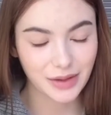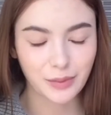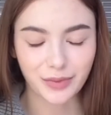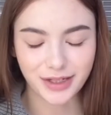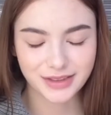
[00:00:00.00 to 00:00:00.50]

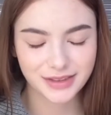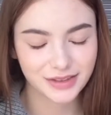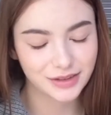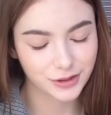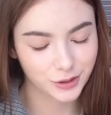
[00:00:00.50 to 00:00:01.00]
part
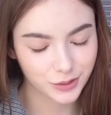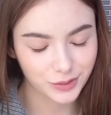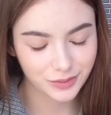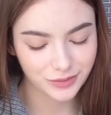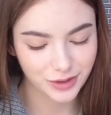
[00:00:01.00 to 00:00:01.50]
2,
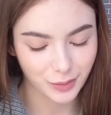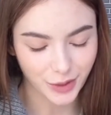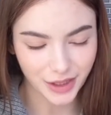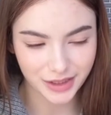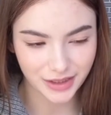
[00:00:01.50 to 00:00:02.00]
the
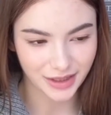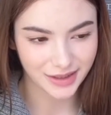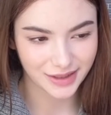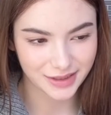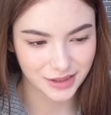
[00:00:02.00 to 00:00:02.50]
part I
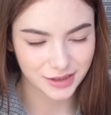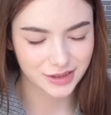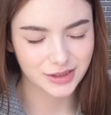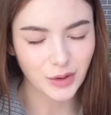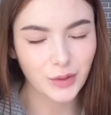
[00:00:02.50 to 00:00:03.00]
actually
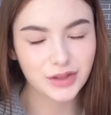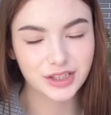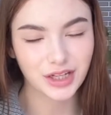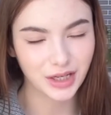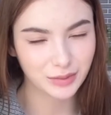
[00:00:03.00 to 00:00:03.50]
so
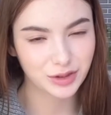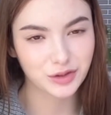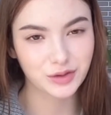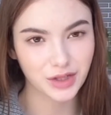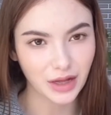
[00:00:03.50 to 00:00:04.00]
ashamed to
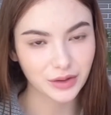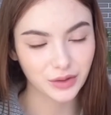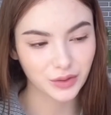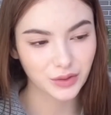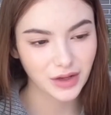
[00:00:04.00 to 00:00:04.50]
tell you,